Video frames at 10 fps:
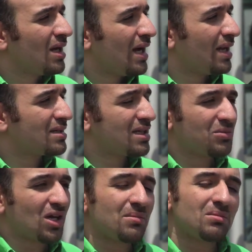And at the
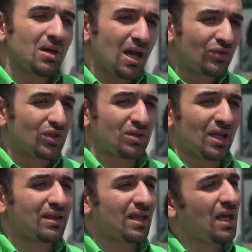same time, after
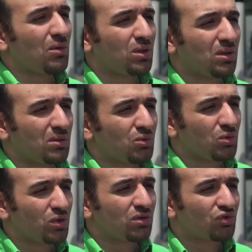that day,
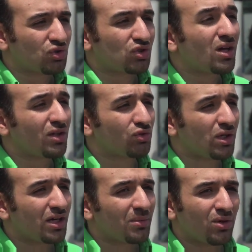when we started to
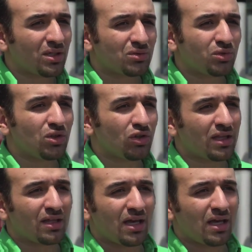write about it, we know
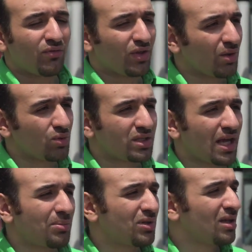that everything was
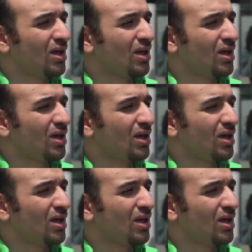tapped.